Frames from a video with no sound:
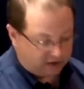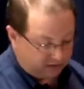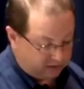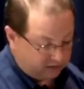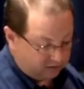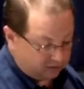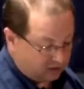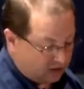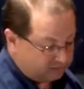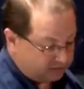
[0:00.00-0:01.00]
on you need to
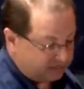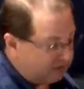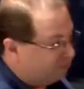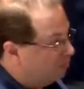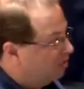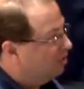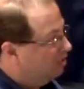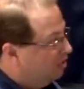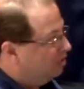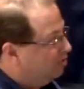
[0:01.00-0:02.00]
compensate for,
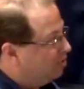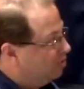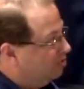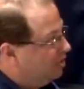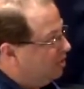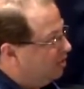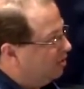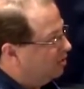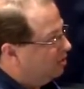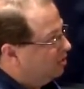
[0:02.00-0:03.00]
you can do it
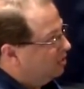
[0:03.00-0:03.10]
here.